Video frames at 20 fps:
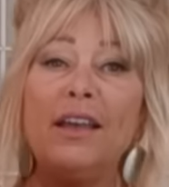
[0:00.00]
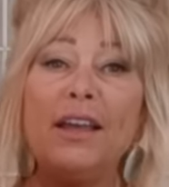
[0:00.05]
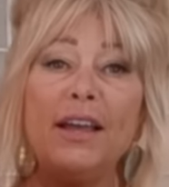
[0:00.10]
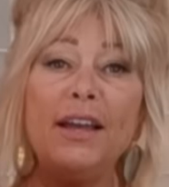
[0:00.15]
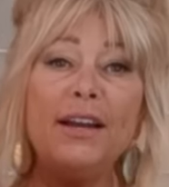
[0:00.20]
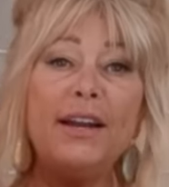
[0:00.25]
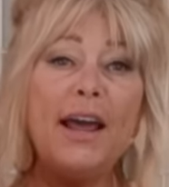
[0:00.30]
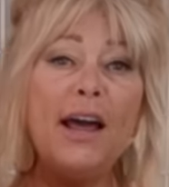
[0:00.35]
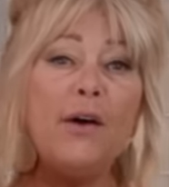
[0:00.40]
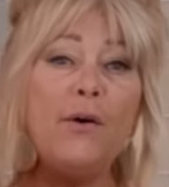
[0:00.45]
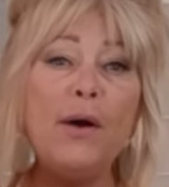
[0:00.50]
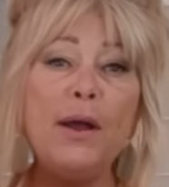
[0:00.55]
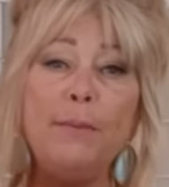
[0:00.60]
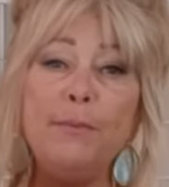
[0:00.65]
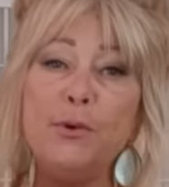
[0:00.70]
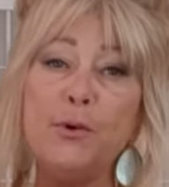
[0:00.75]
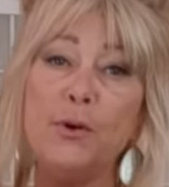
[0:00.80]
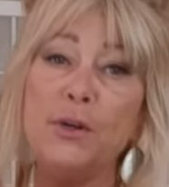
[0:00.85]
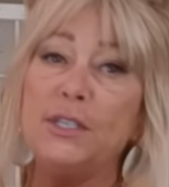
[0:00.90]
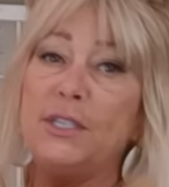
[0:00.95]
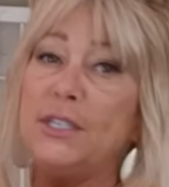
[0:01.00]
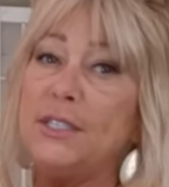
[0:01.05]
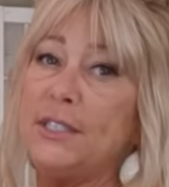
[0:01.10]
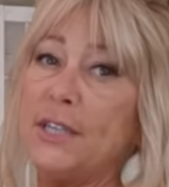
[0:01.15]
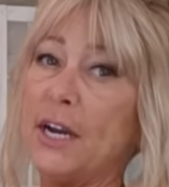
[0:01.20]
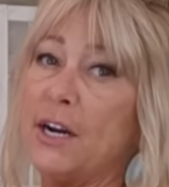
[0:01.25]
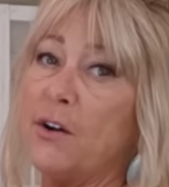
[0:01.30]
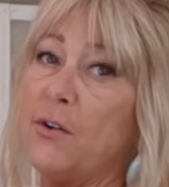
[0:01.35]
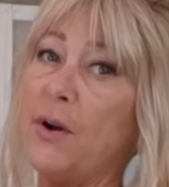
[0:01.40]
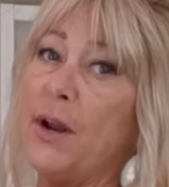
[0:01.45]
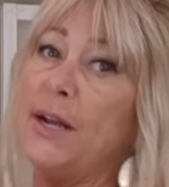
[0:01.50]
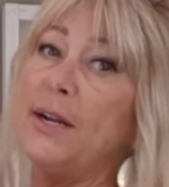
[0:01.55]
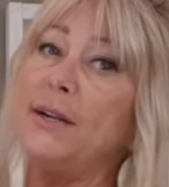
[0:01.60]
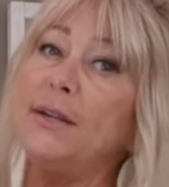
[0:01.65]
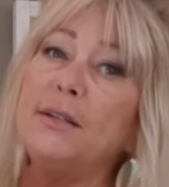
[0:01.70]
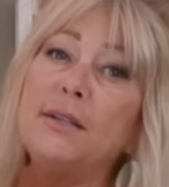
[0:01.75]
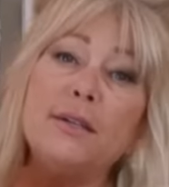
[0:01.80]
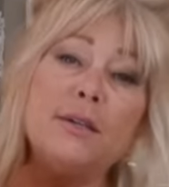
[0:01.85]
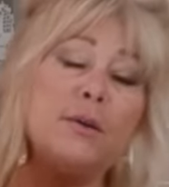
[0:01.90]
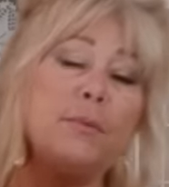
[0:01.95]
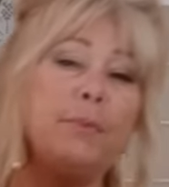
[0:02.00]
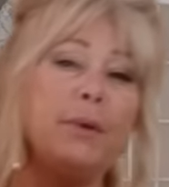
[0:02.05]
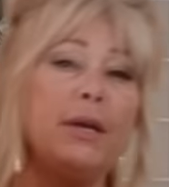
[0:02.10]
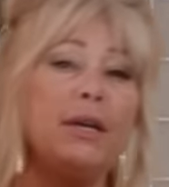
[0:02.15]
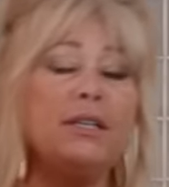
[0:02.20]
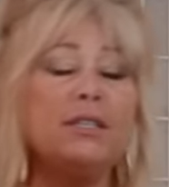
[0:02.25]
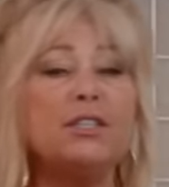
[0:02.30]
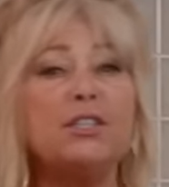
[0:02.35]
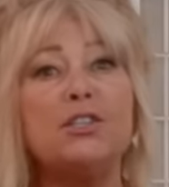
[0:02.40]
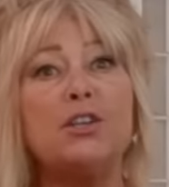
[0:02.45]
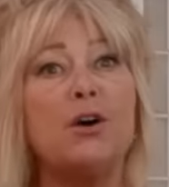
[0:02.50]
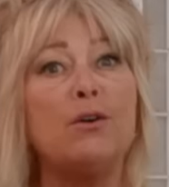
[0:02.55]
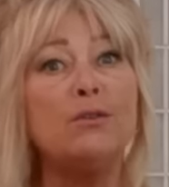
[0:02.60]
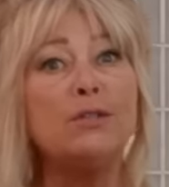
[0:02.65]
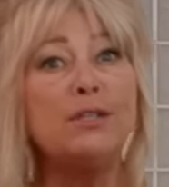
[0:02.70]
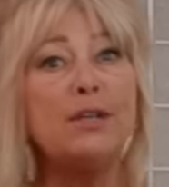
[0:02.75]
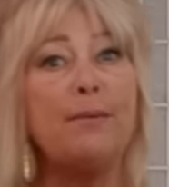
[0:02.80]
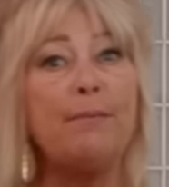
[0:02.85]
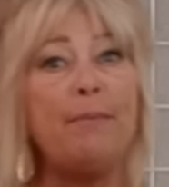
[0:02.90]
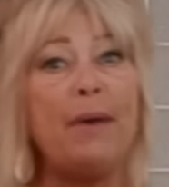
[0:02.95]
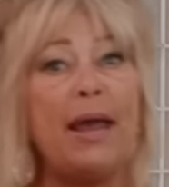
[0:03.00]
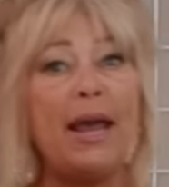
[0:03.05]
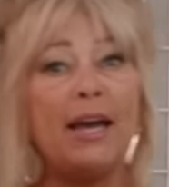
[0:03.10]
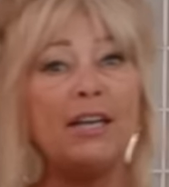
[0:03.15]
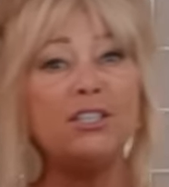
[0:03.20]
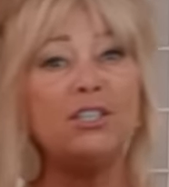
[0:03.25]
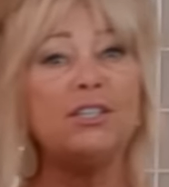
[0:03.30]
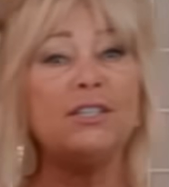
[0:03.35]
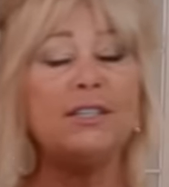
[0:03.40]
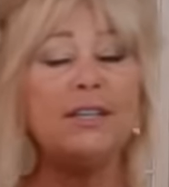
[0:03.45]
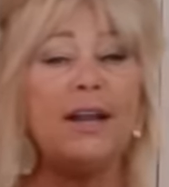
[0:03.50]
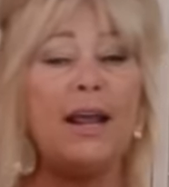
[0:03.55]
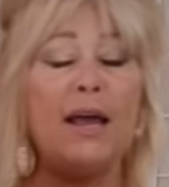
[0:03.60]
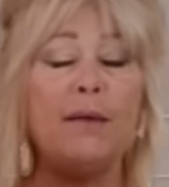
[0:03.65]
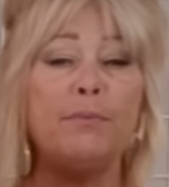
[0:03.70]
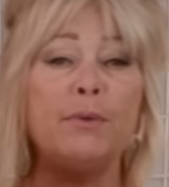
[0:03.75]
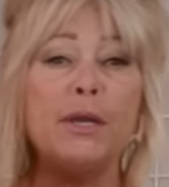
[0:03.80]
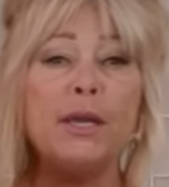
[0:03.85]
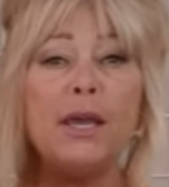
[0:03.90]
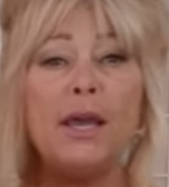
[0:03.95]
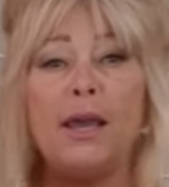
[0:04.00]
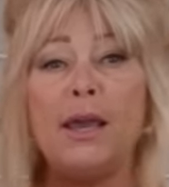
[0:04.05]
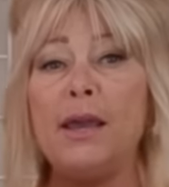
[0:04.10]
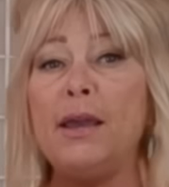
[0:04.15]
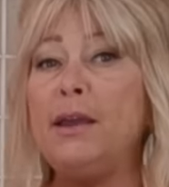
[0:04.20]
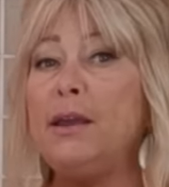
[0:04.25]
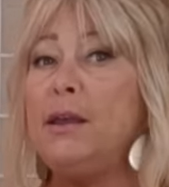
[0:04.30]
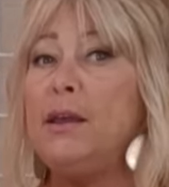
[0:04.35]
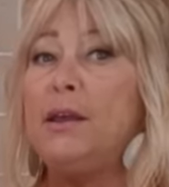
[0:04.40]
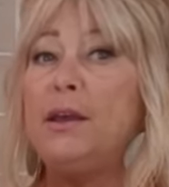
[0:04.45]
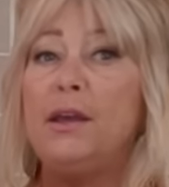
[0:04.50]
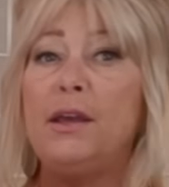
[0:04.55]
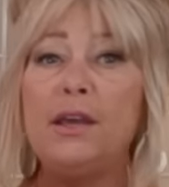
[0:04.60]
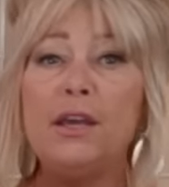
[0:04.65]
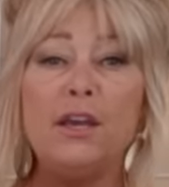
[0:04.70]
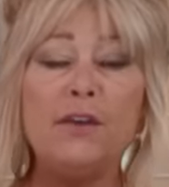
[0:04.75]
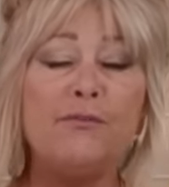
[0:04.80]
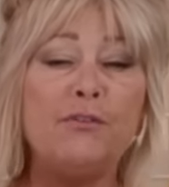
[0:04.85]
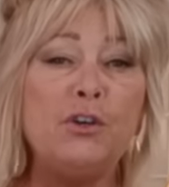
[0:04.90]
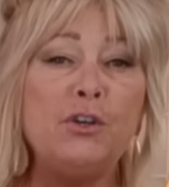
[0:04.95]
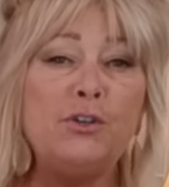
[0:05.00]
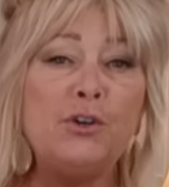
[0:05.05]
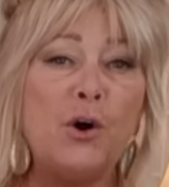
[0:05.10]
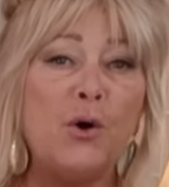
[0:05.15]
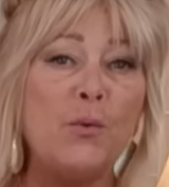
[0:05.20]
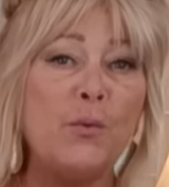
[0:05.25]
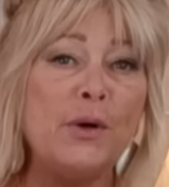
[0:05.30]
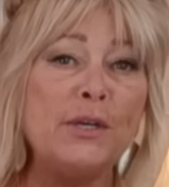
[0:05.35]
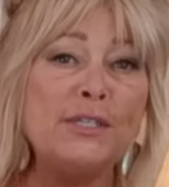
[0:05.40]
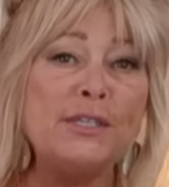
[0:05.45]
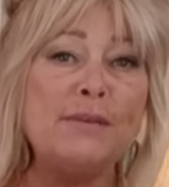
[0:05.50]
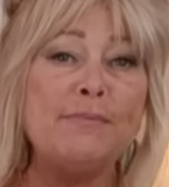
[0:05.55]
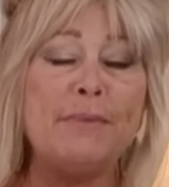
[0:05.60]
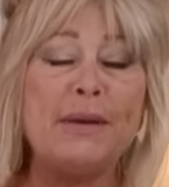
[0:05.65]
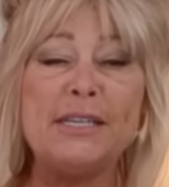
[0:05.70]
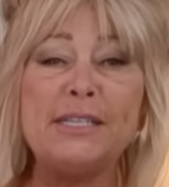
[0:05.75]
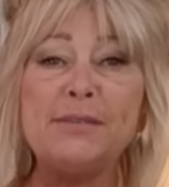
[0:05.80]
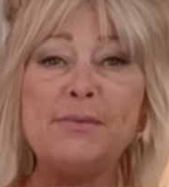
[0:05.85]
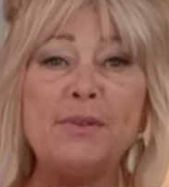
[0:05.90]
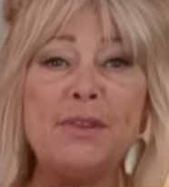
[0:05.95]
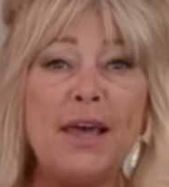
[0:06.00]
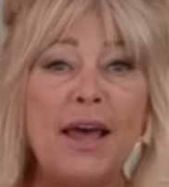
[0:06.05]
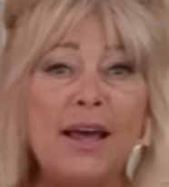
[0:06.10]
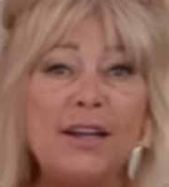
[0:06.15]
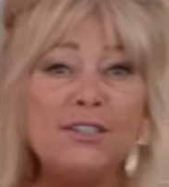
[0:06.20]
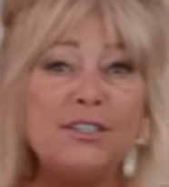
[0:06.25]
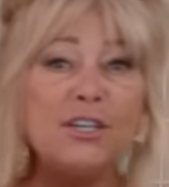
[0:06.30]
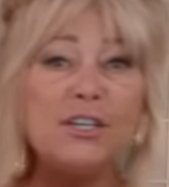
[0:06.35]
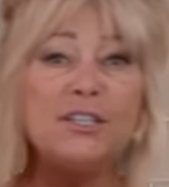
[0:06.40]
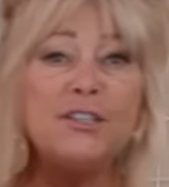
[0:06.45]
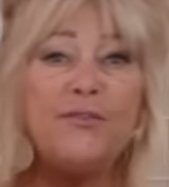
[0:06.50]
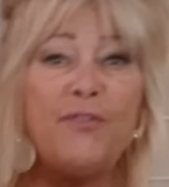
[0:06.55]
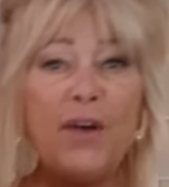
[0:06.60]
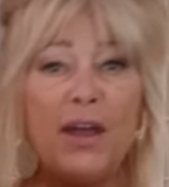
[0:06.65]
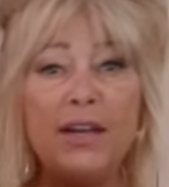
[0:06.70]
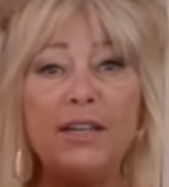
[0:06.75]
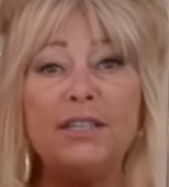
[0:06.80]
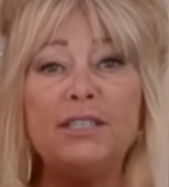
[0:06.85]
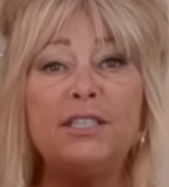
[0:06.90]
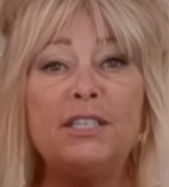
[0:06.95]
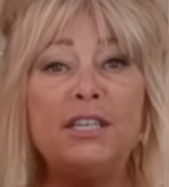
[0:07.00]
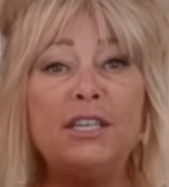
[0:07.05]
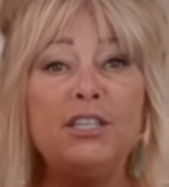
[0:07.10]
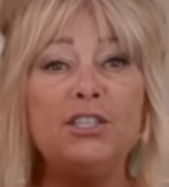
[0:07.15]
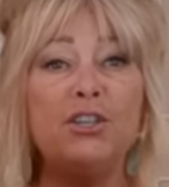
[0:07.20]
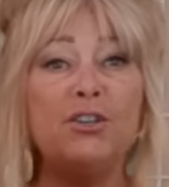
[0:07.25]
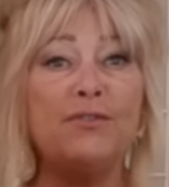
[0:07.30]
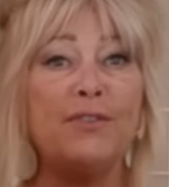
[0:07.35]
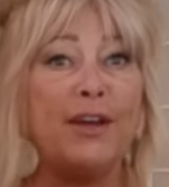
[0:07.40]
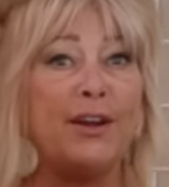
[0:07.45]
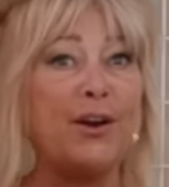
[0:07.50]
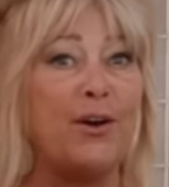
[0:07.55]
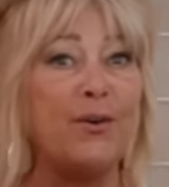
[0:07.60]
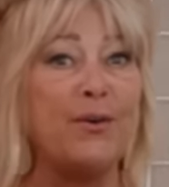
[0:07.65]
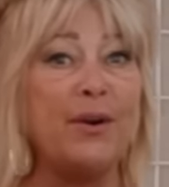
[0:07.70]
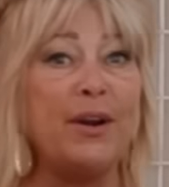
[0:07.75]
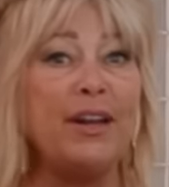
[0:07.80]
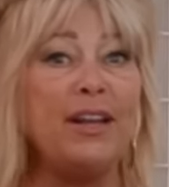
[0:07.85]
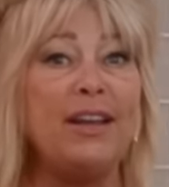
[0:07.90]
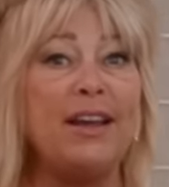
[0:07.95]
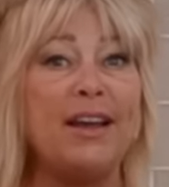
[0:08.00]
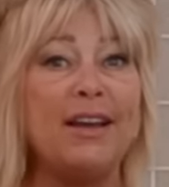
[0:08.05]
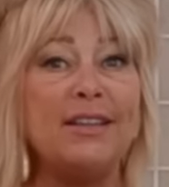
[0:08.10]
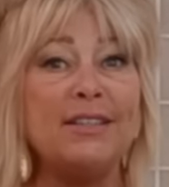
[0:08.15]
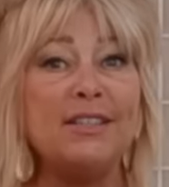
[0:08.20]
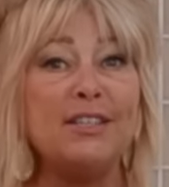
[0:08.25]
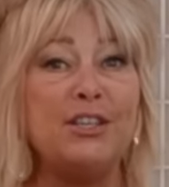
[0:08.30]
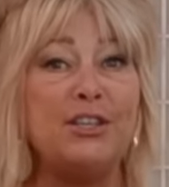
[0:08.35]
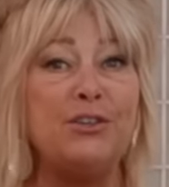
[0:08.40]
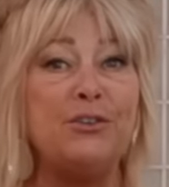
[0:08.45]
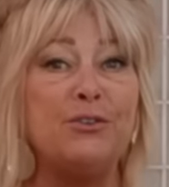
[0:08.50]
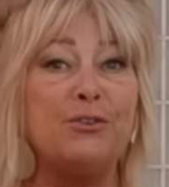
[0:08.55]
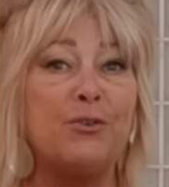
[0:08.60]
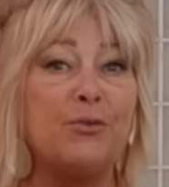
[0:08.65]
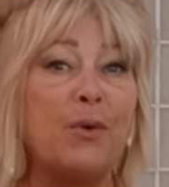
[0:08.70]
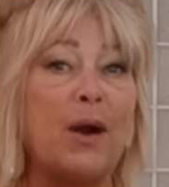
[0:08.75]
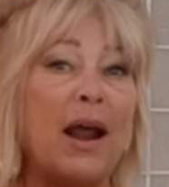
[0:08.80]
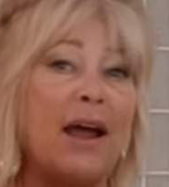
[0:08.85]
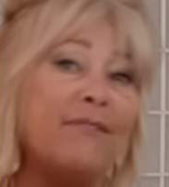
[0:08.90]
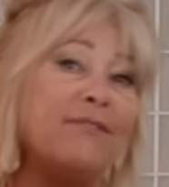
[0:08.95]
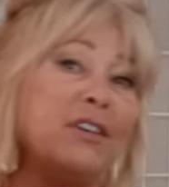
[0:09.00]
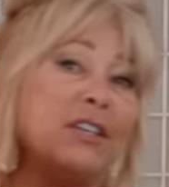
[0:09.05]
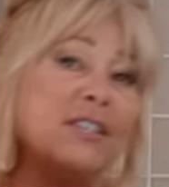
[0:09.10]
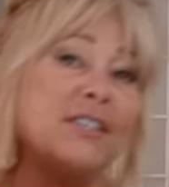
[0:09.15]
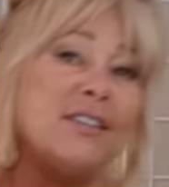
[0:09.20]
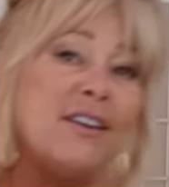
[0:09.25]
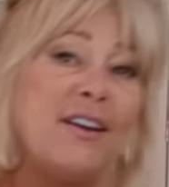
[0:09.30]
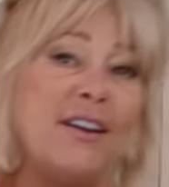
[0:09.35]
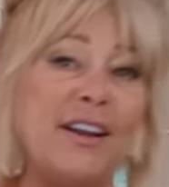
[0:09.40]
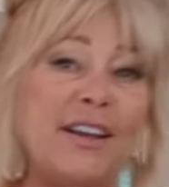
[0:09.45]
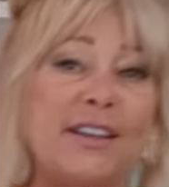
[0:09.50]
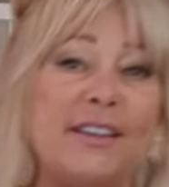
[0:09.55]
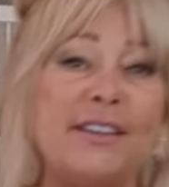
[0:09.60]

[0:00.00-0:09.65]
And now I'm going to decorate a little bit, sew some patches and applique. If you don't want to mess with that, just find a t-shirt that already has cute graphics on it.